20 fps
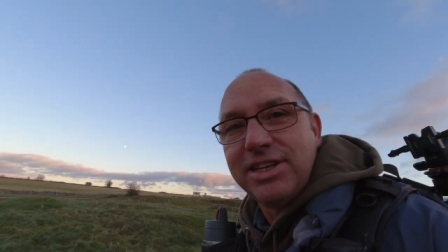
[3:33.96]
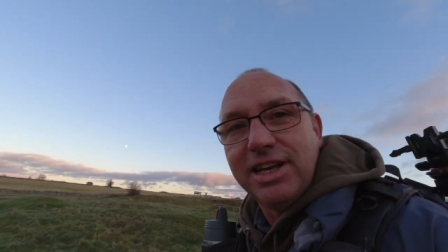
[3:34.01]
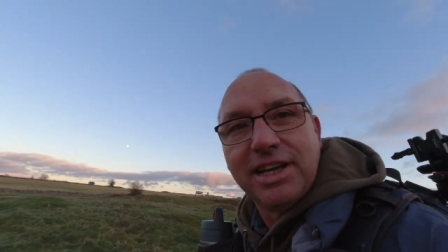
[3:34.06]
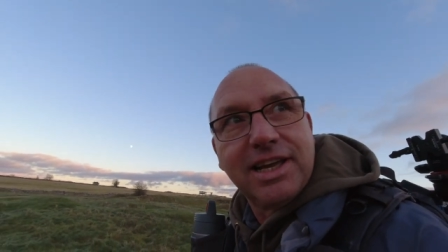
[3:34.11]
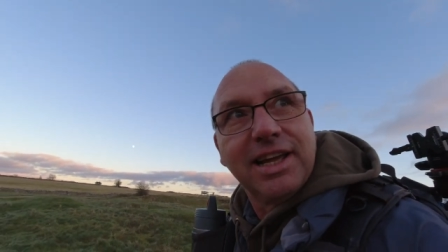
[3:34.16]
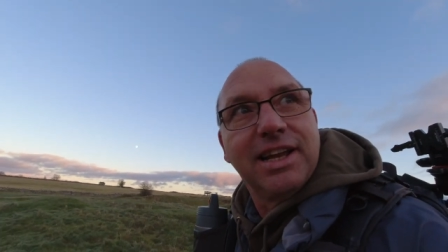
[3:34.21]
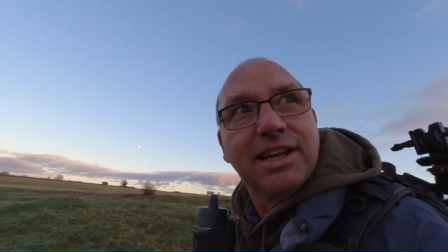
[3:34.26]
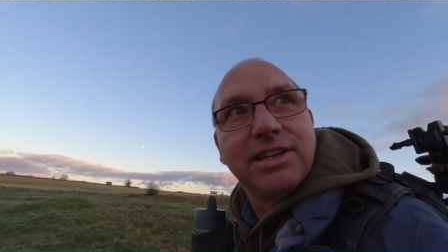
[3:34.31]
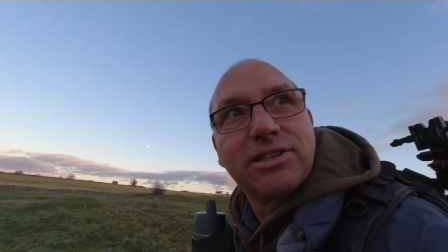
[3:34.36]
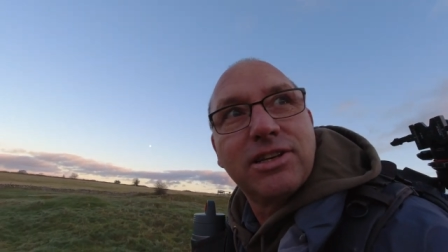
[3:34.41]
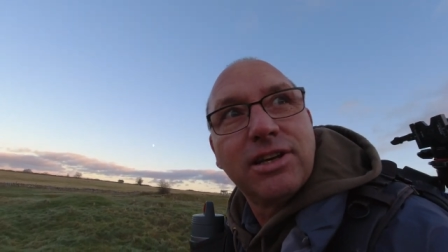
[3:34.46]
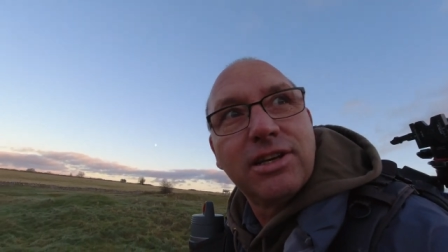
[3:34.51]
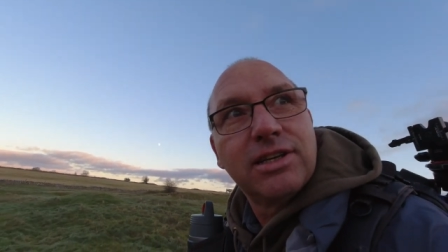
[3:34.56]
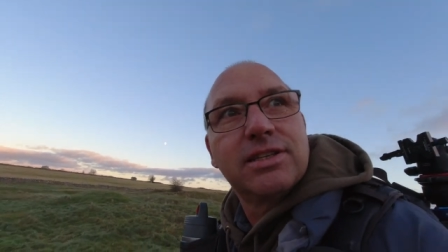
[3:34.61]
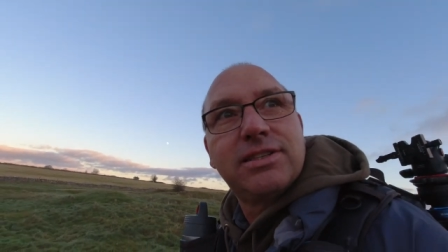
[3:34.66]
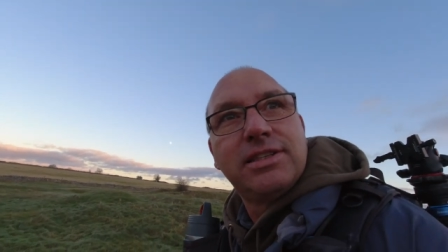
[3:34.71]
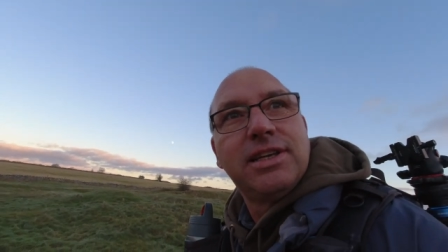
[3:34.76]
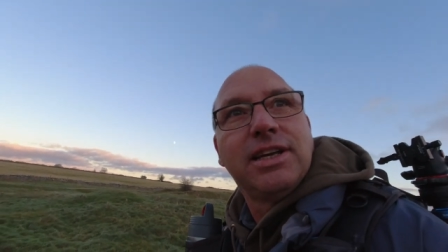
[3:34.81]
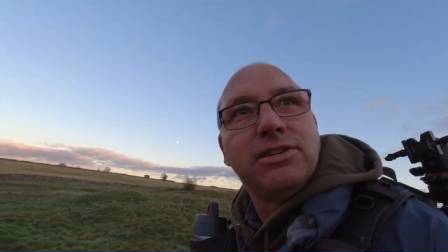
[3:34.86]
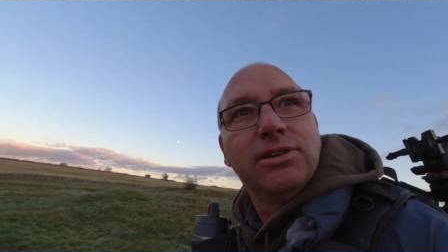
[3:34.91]
I say, get it
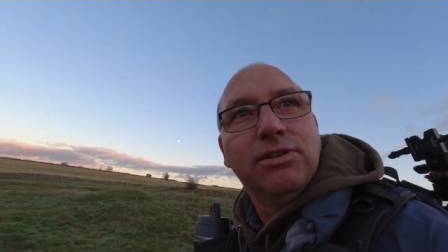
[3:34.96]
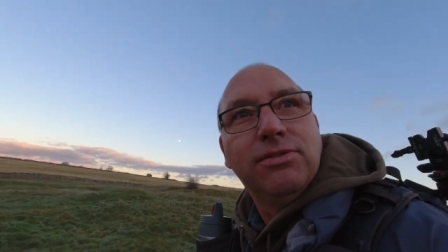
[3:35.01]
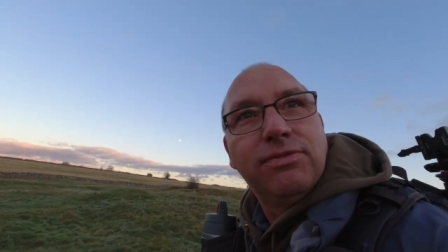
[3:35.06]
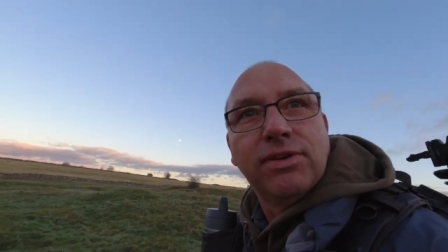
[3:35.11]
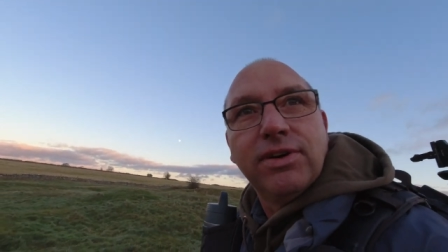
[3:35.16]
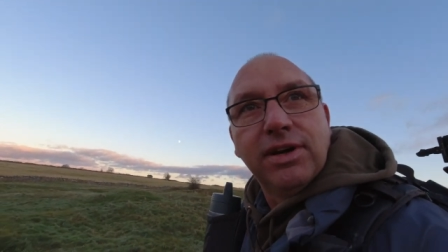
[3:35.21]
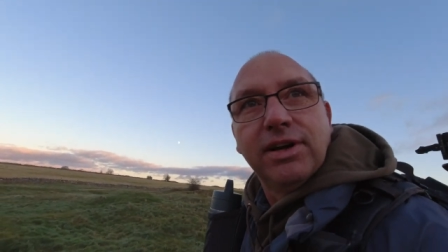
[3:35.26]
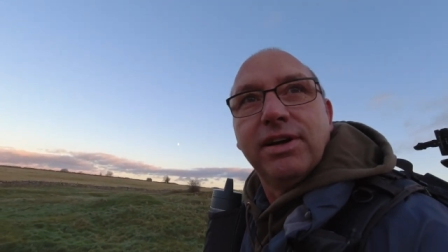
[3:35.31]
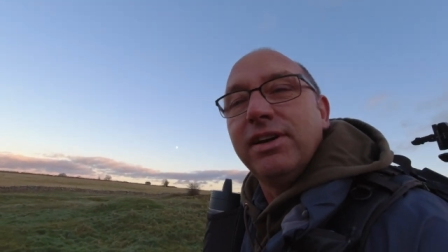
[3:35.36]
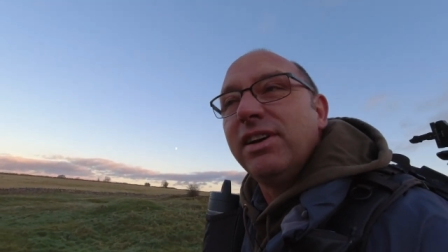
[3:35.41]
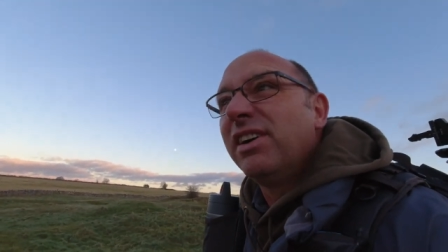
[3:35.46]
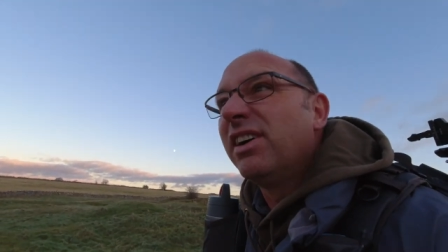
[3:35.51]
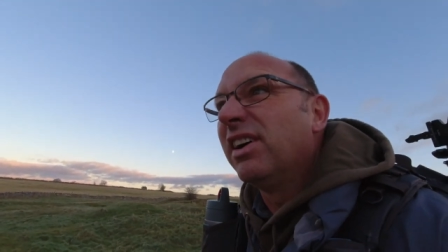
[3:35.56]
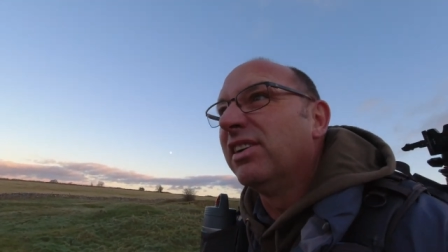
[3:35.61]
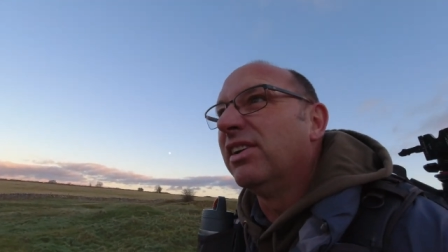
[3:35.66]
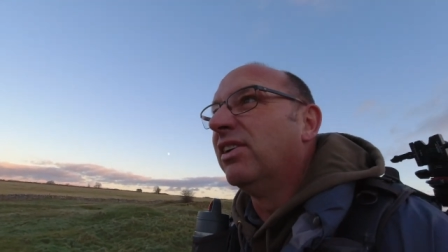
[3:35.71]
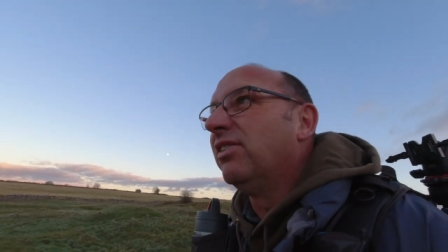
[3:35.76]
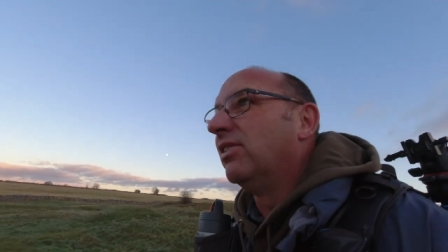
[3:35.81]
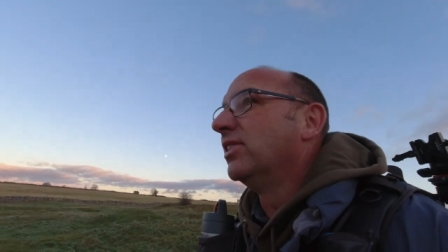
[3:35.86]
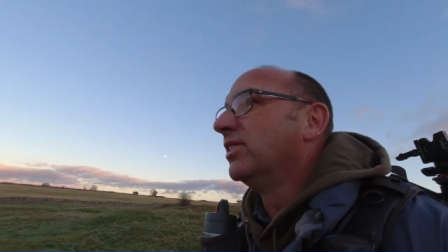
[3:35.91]
set up for a
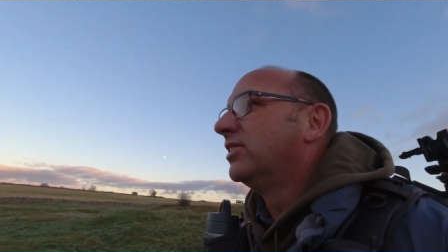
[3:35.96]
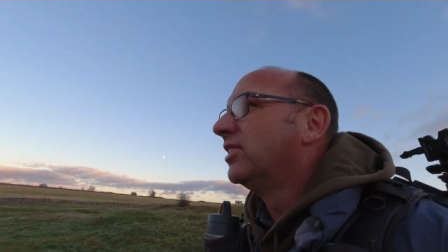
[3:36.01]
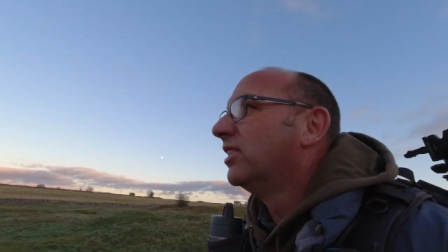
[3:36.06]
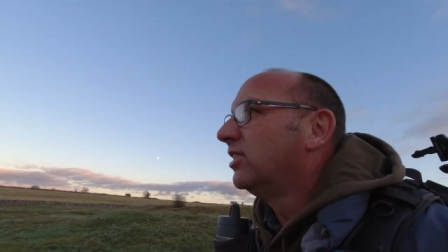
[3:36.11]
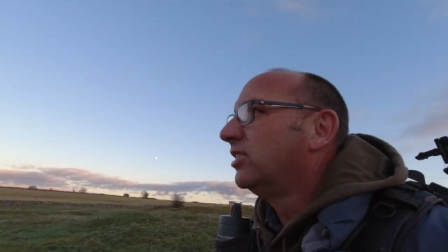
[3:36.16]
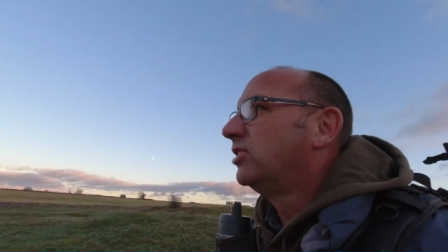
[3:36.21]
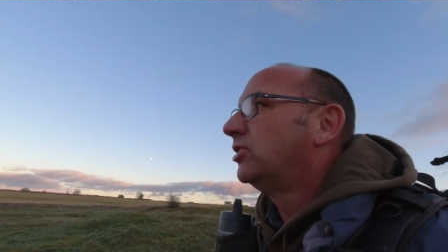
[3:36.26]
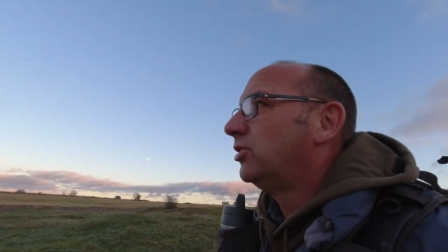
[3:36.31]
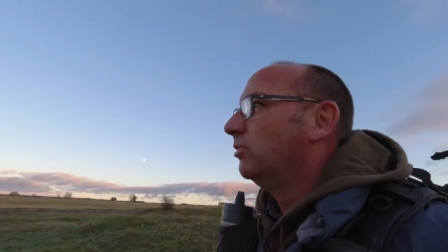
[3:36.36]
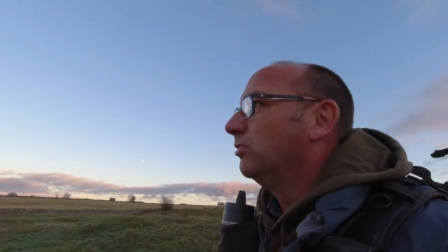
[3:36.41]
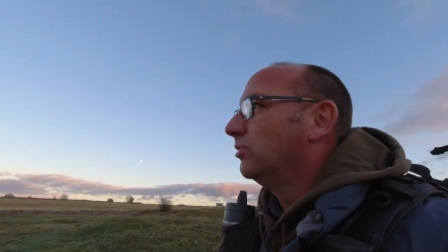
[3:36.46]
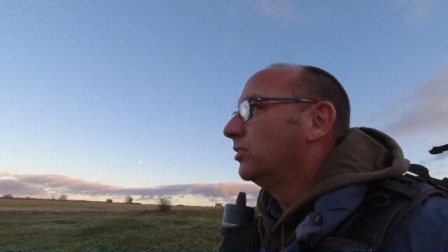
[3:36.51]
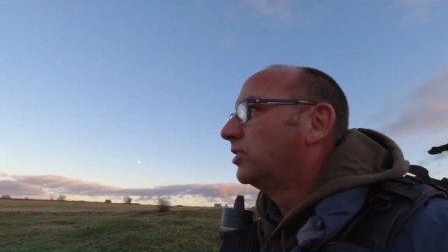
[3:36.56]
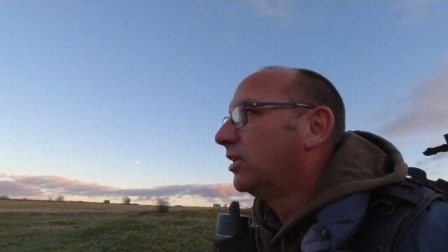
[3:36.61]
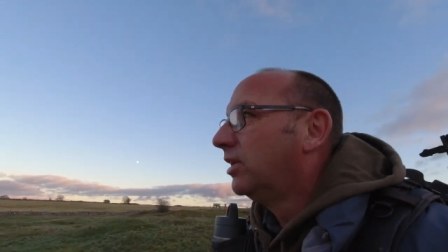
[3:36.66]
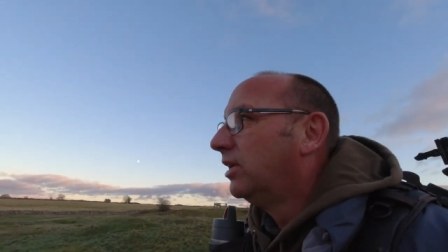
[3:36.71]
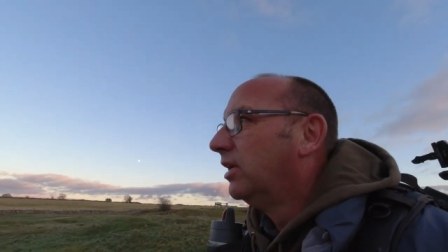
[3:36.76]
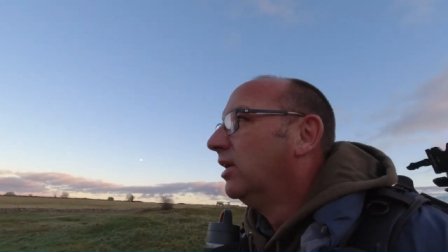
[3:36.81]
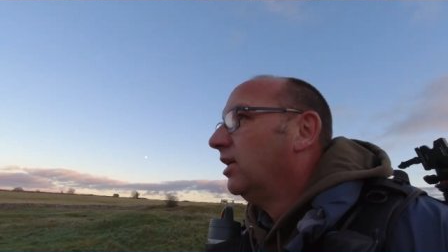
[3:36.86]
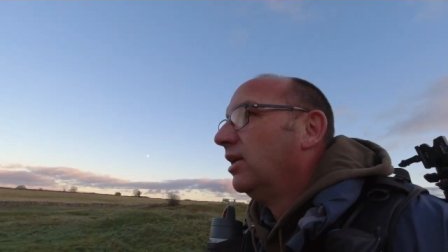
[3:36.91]
night shoot,
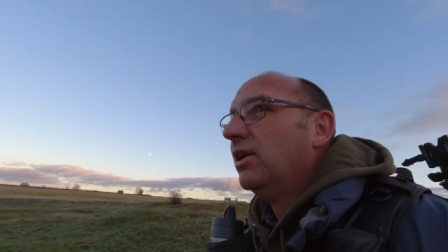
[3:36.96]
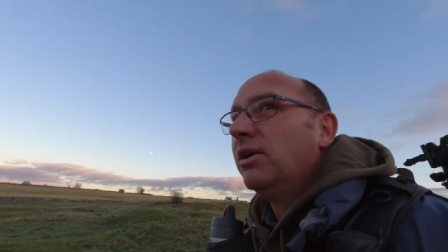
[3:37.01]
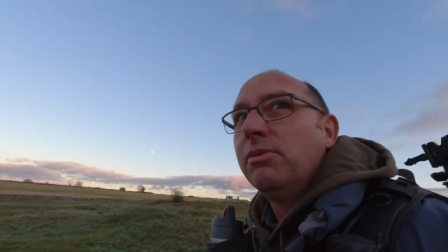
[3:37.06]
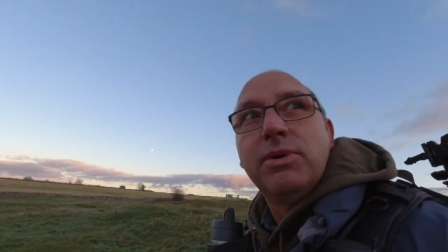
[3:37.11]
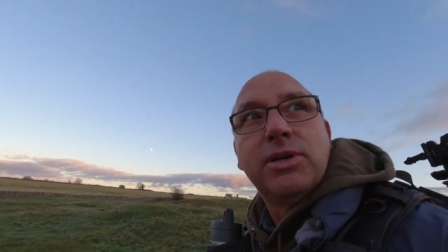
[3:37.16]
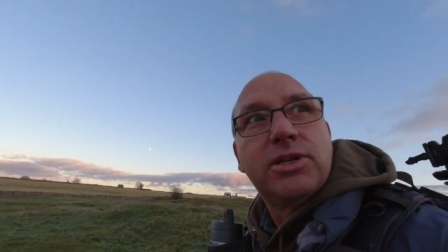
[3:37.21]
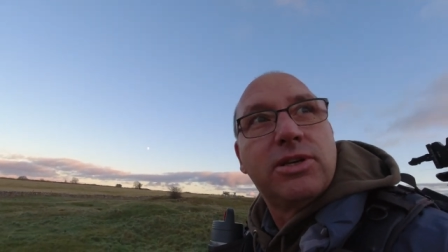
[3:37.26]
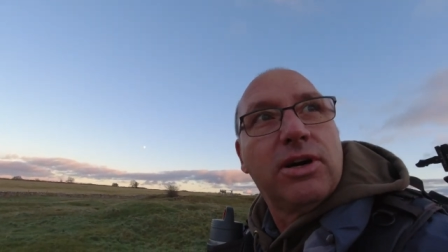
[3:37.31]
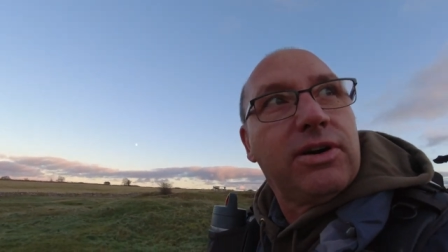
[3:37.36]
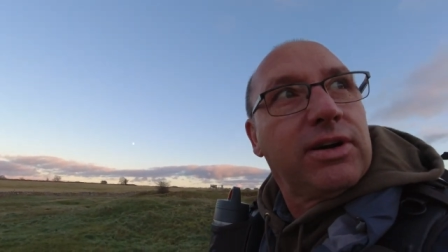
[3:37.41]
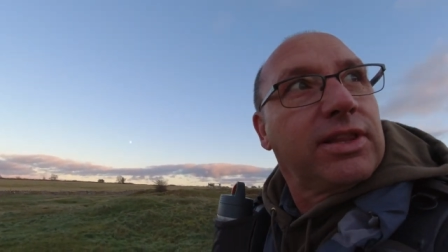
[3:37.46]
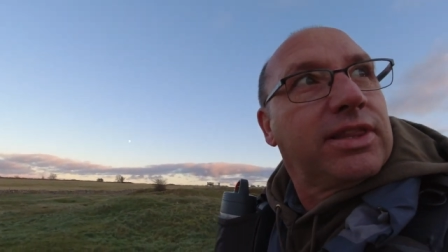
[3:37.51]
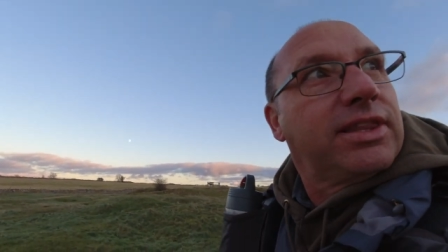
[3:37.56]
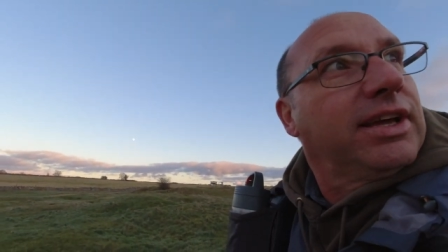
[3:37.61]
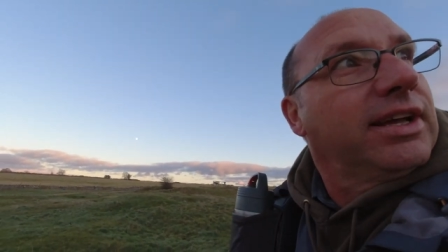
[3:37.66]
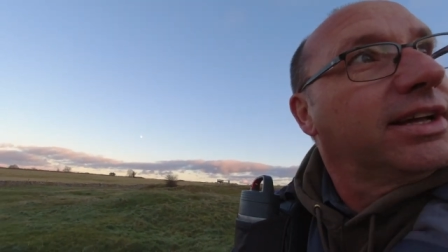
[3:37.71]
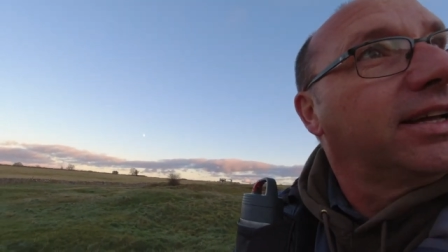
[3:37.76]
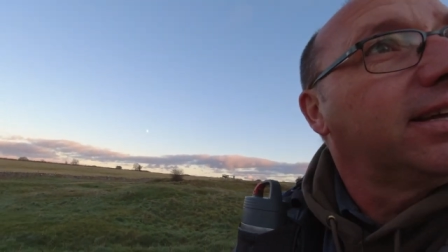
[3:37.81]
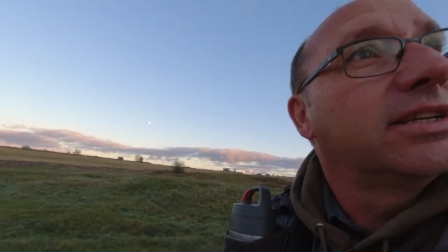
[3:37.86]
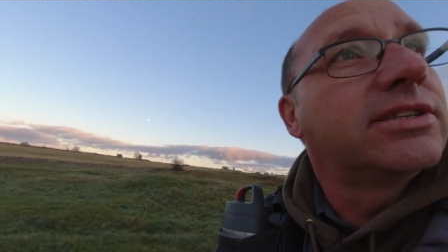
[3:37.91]
which I
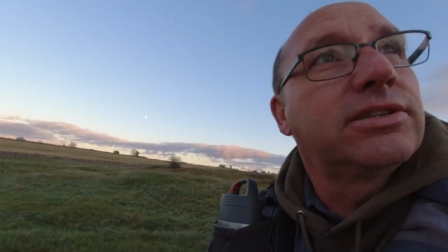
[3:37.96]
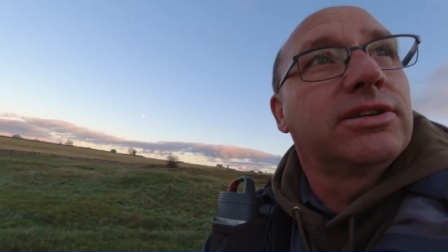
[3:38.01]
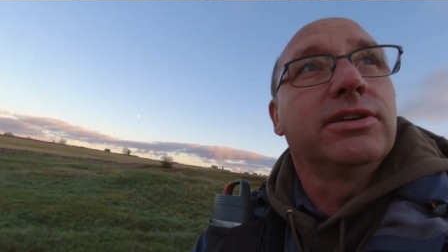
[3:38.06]
think is